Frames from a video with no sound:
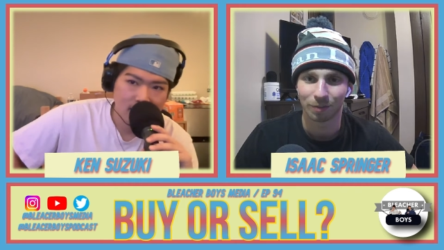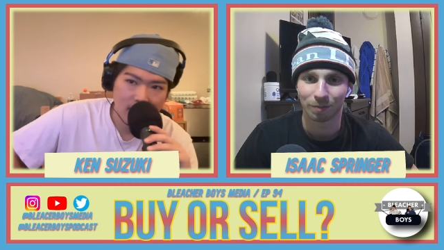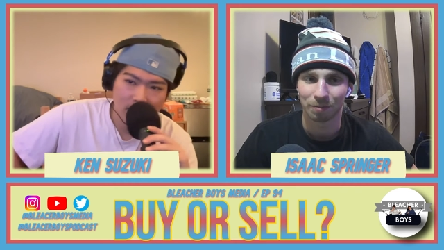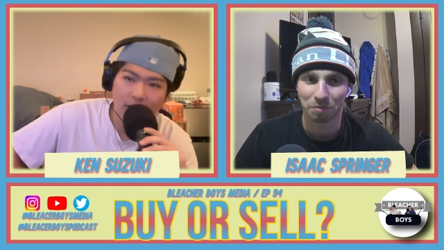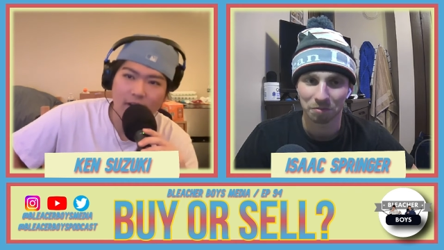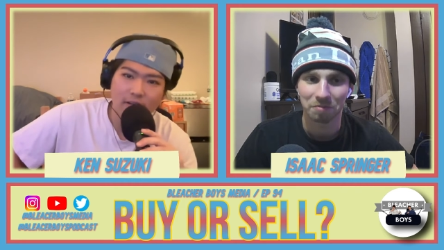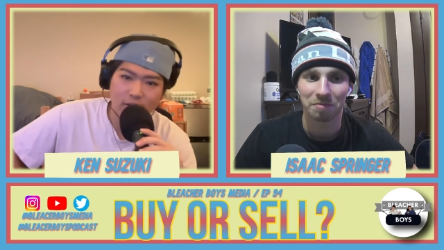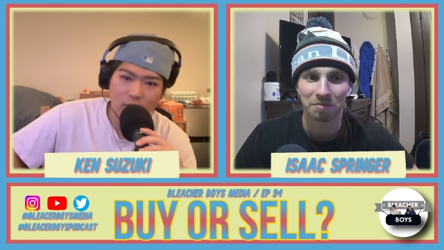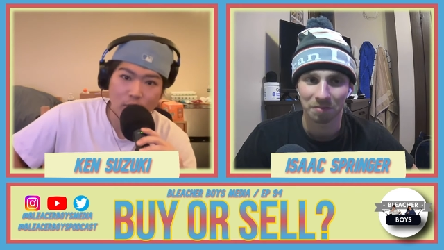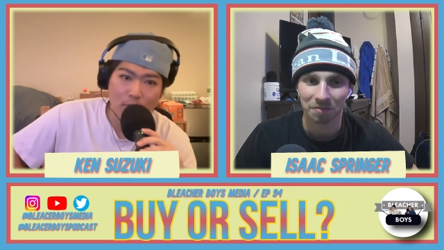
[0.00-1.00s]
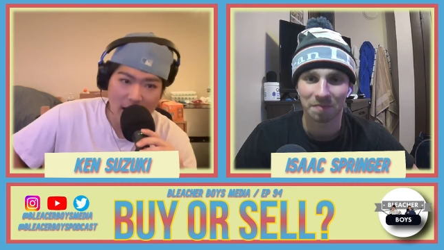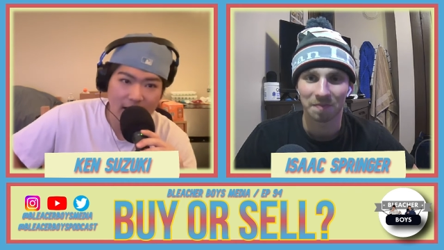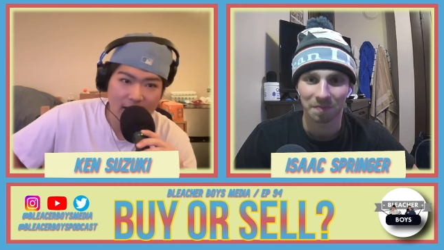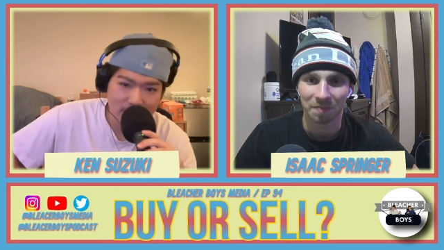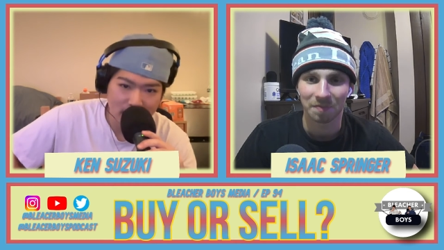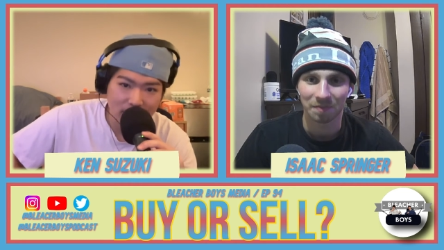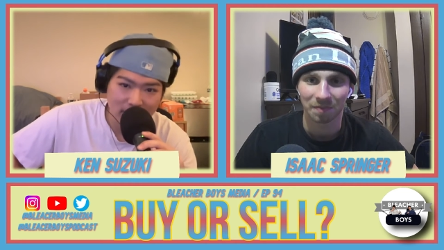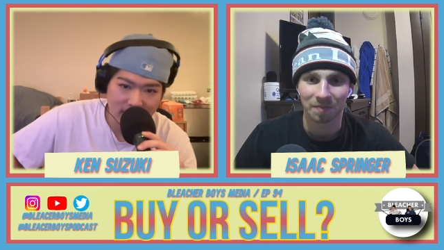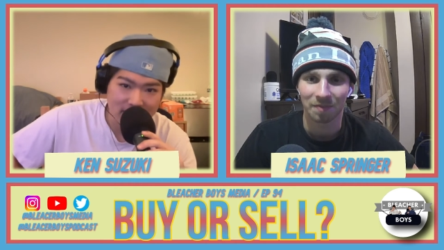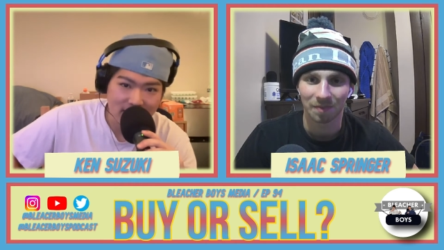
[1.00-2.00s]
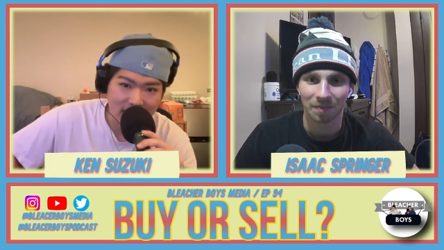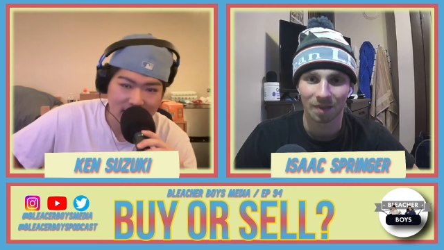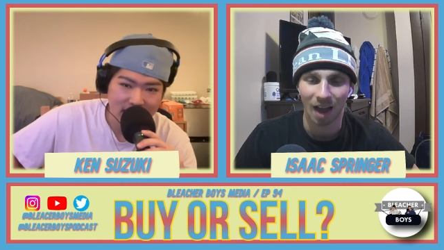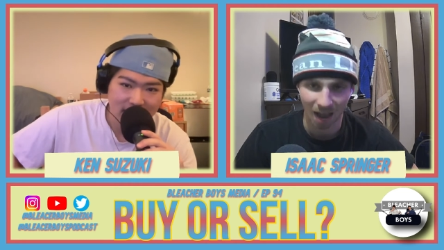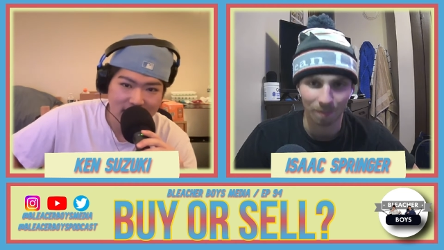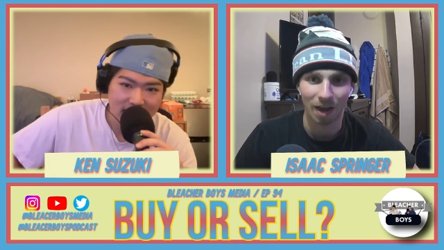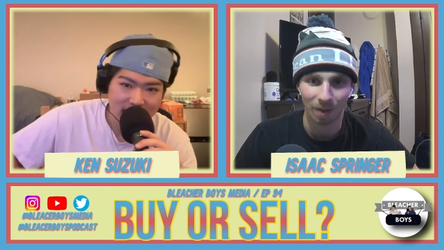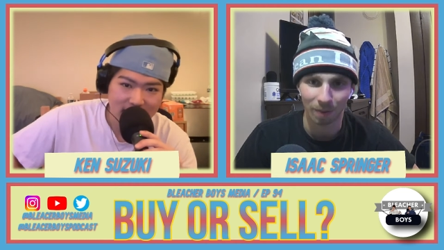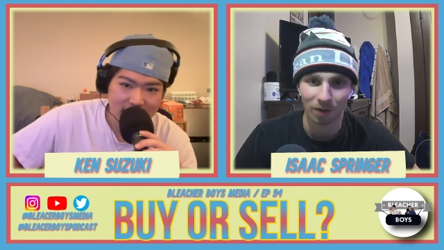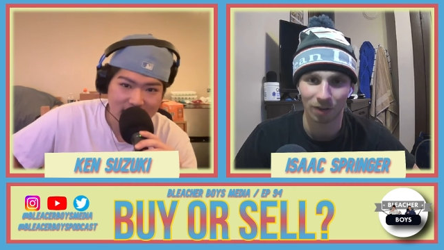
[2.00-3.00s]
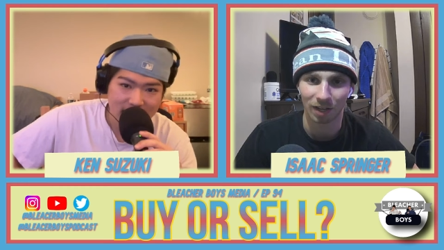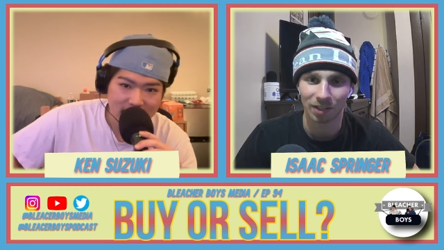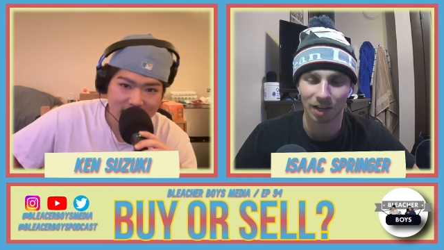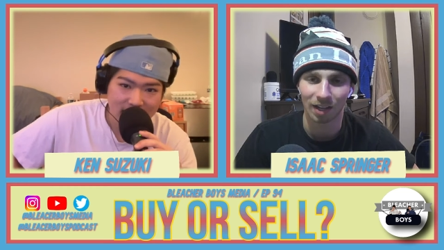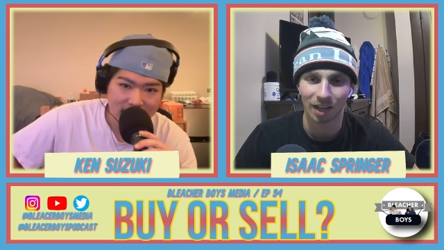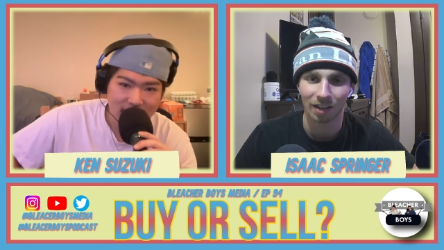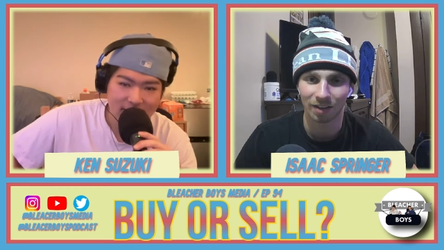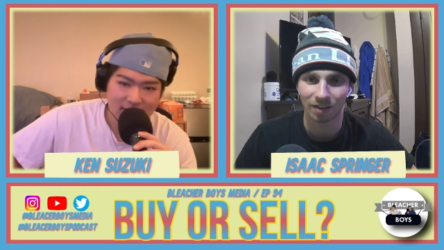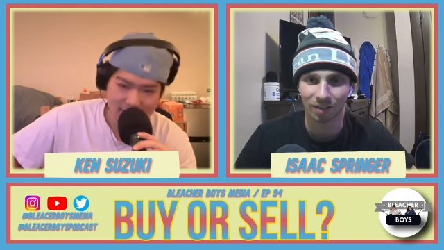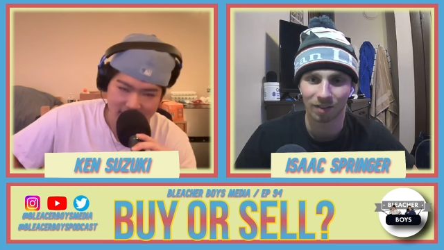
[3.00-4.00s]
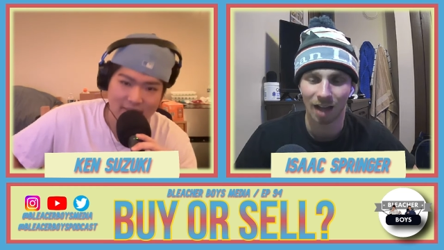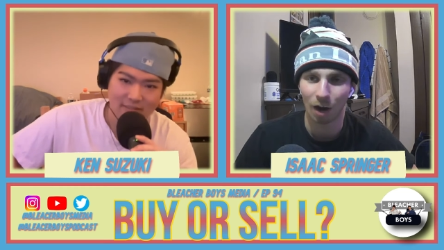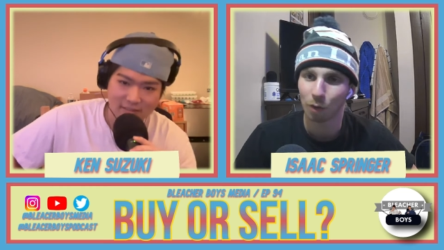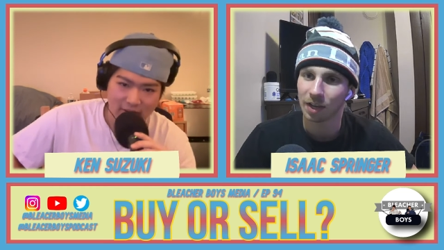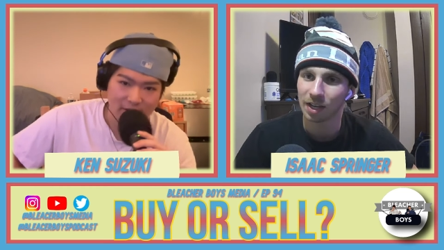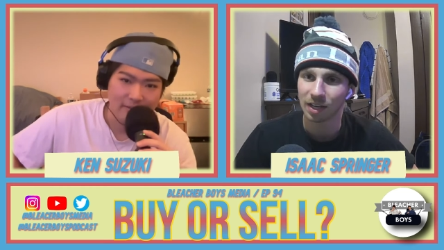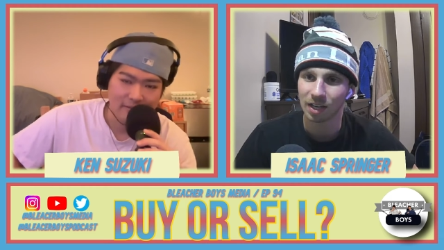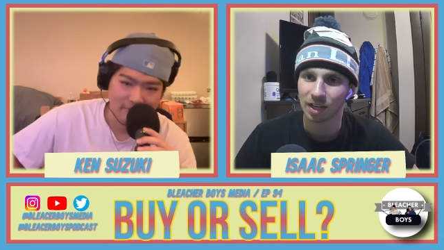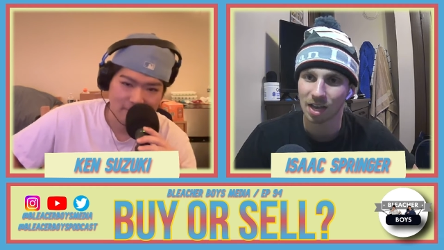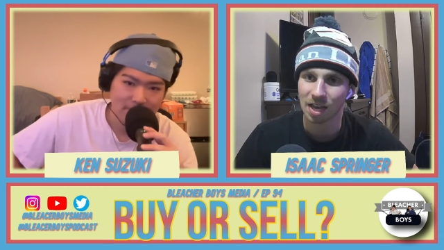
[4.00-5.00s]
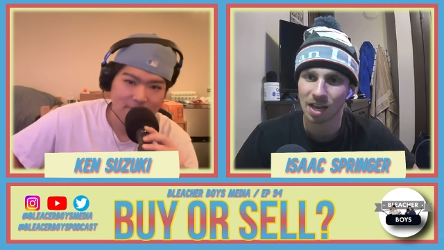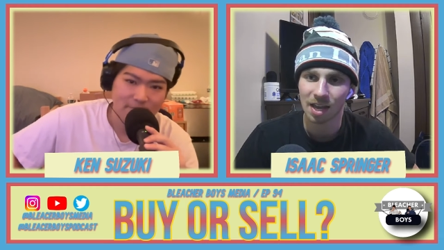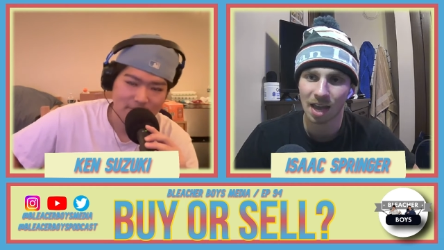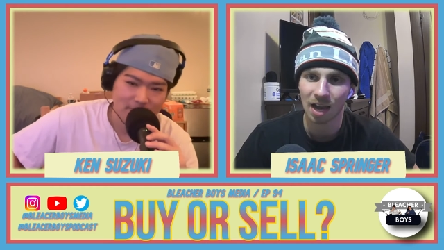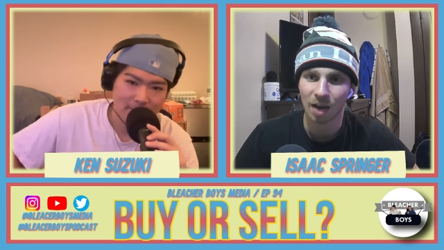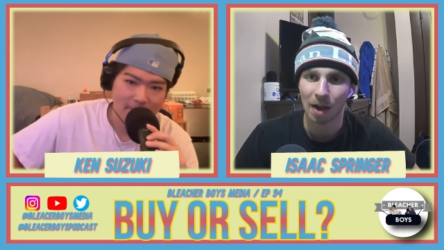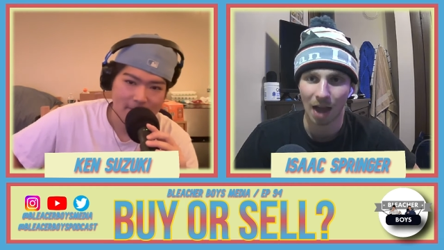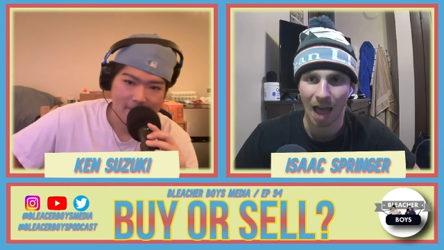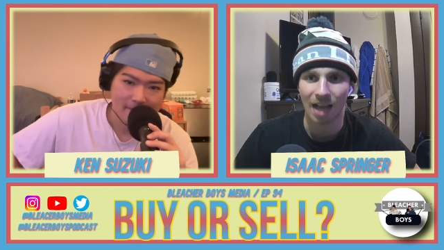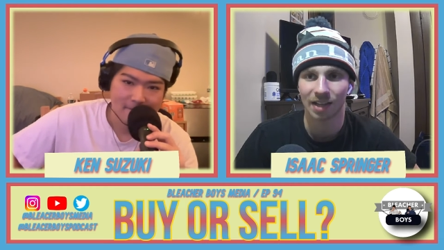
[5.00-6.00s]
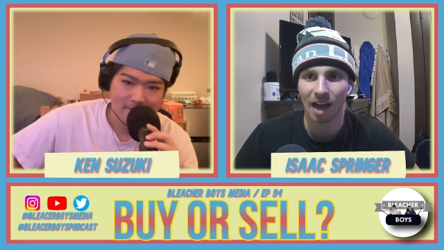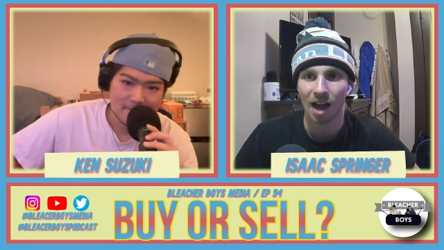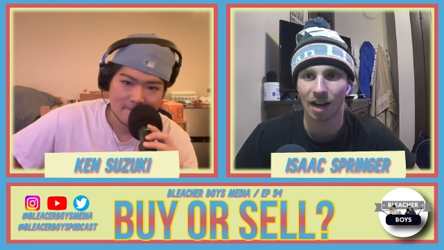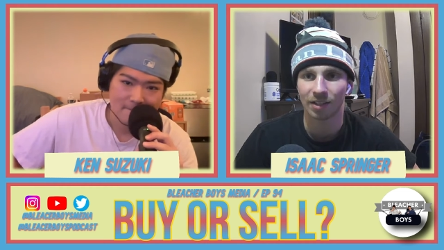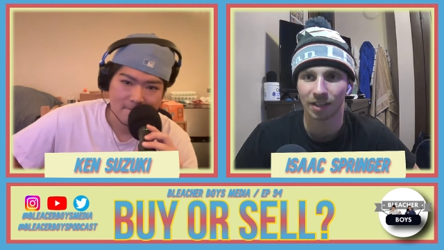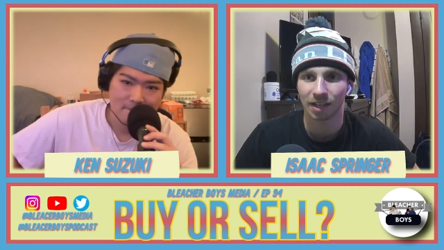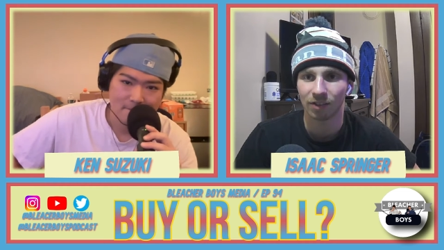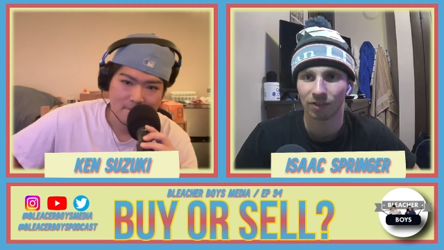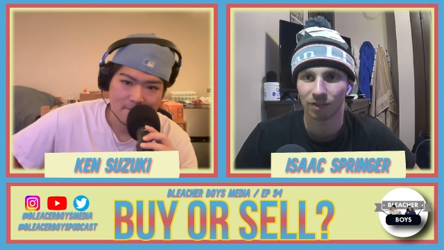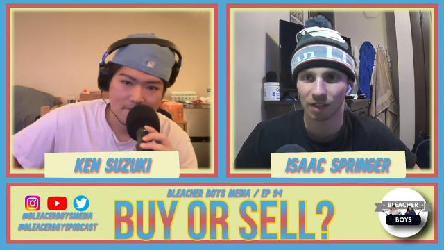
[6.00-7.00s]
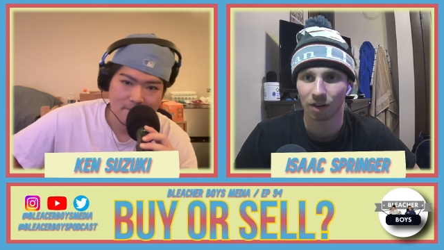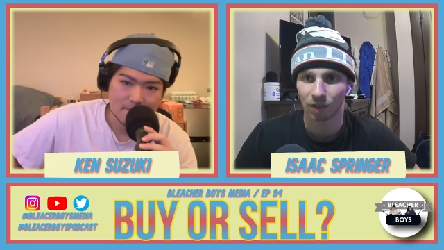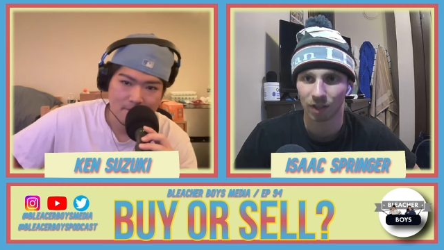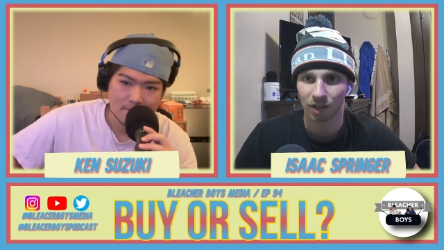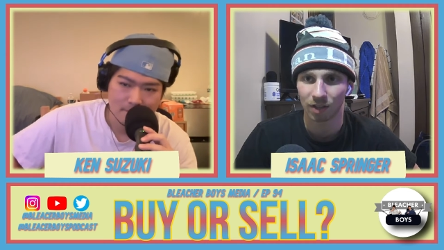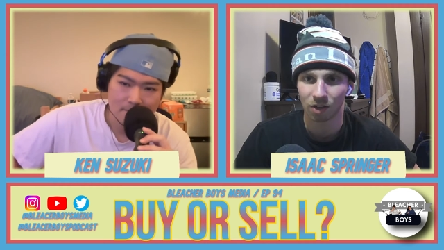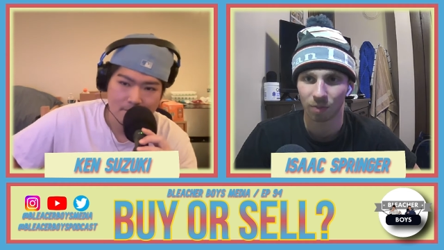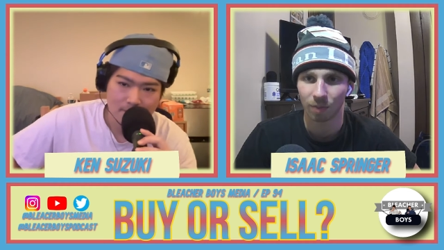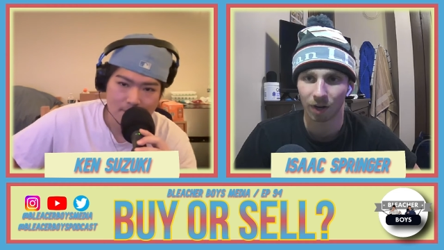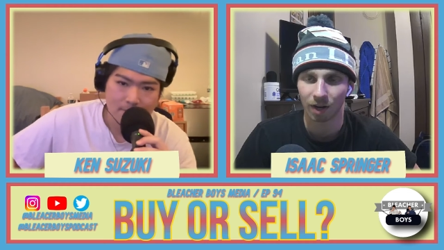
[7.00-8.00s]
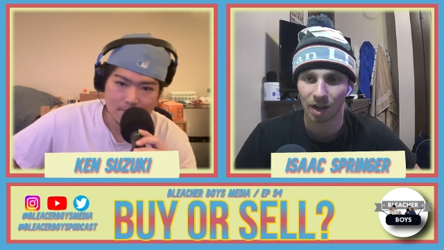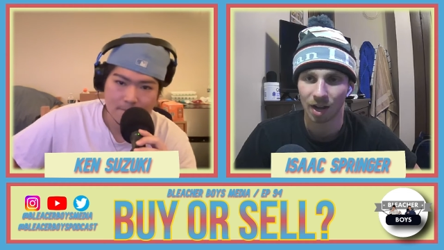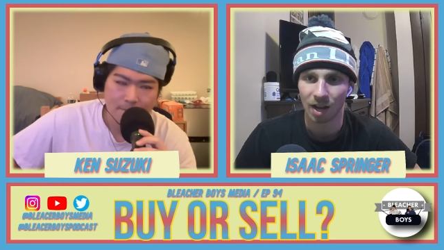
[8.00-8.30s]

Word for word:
Speaker 1: Okay, you're buying Michael King stock.
Speaker 2: I am buying Michael King stock. Yeah, I don't okay. think he, he he can't come out as hot as he did, you know, this year. But